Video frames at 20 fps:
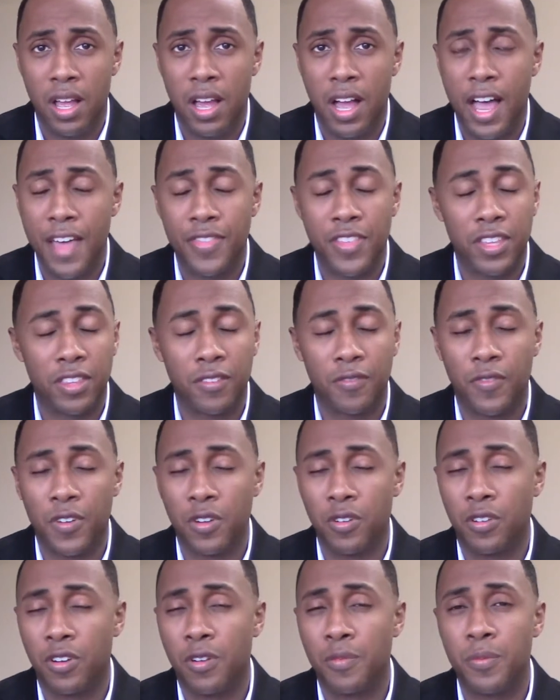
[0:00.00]
I think the
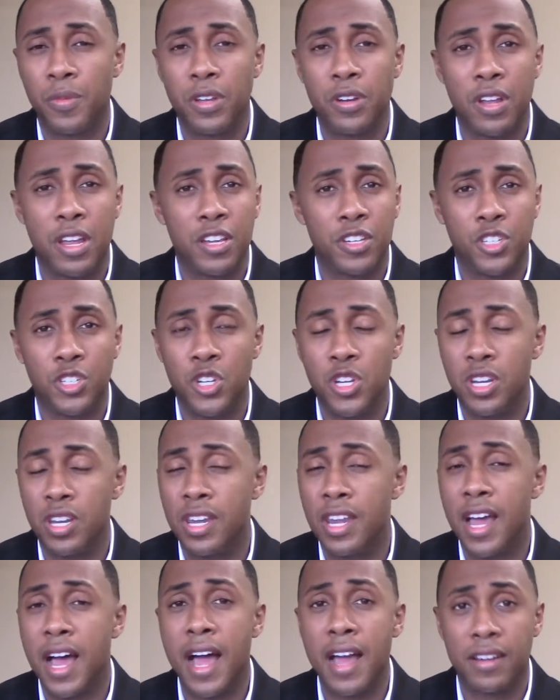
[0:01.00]
federal government should
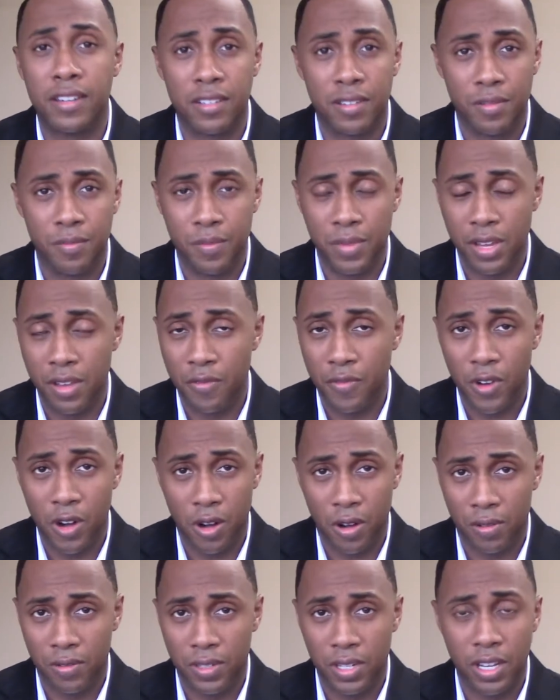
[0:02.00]
not be
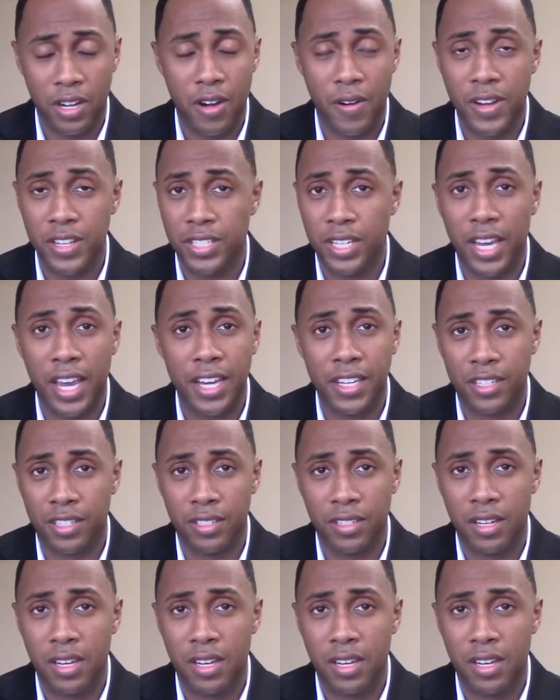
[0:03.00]
involved in our education.